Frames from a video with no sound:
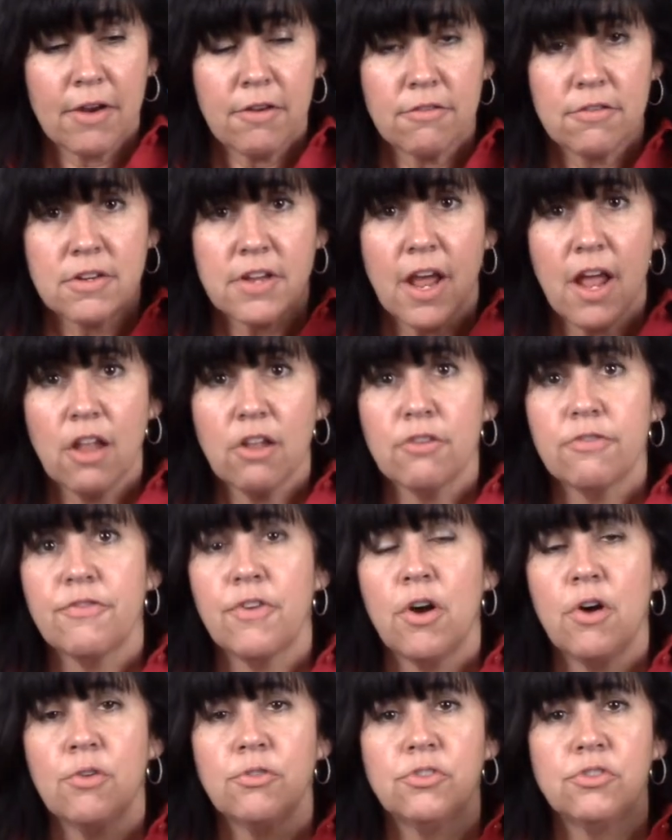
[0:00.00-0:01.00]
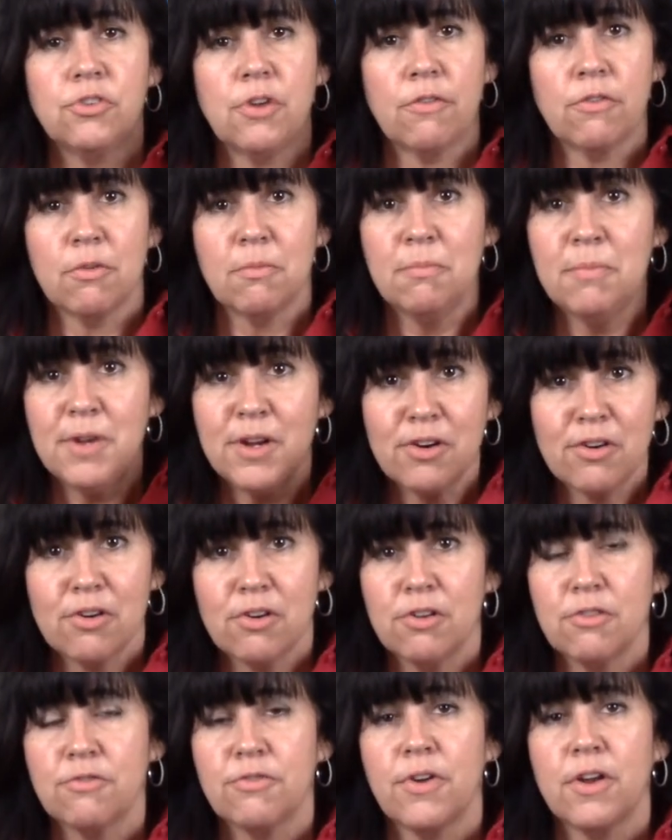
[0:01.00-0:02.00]
telephones? Do you have a mirror
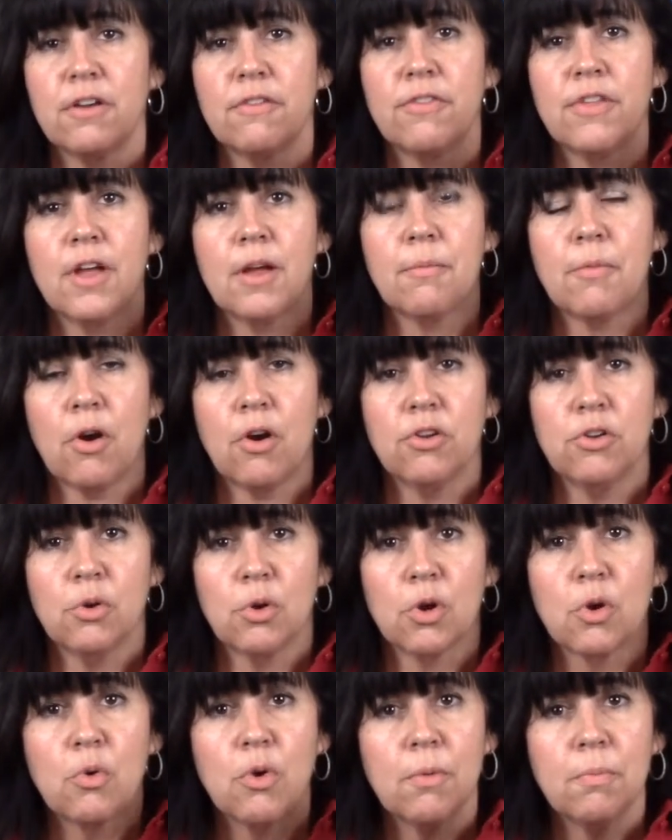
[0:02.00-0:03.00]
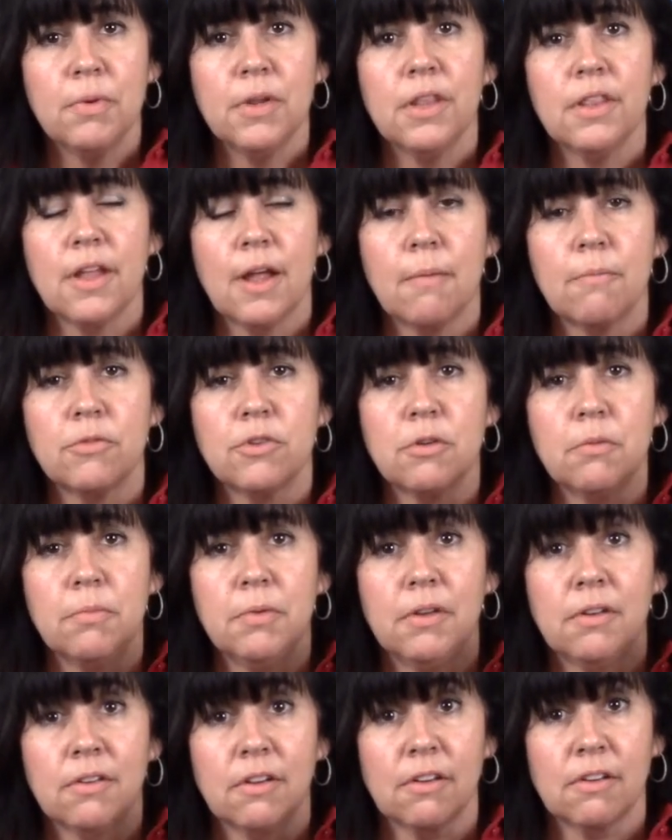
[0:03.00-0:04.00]
in front of them? Are you equipping them to be
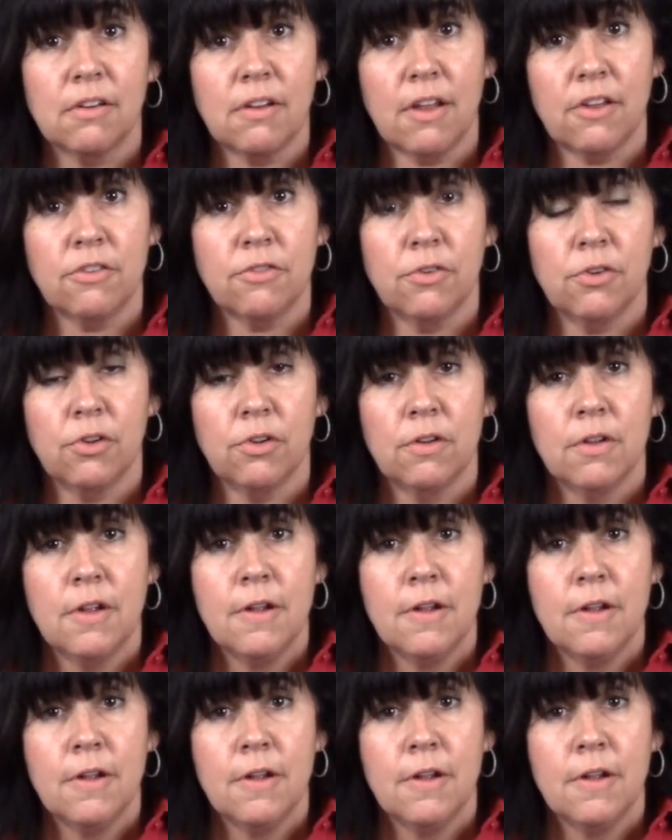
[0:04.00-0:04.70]
successful?